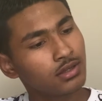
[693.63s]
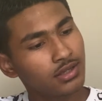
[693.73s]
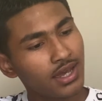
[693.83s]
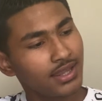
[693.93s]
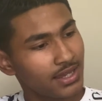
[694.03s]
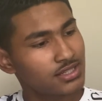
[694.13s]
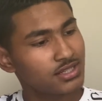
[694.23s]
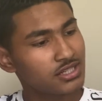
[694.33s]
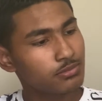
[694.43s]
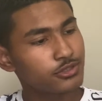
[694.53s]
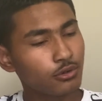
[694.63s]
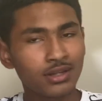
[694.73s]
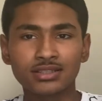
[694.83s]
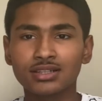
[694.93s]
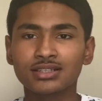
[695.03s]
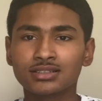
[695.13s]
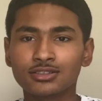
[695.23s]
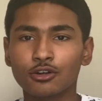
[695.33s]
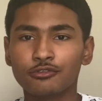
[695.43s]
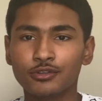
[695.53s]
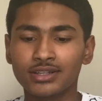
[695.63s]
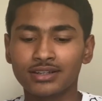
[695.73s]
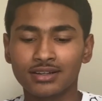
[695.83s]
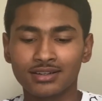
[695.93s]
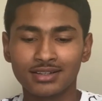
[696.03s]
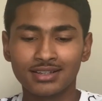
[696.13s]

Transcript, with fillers: Yeah, that is the cheapest shoe on this list. So if you need a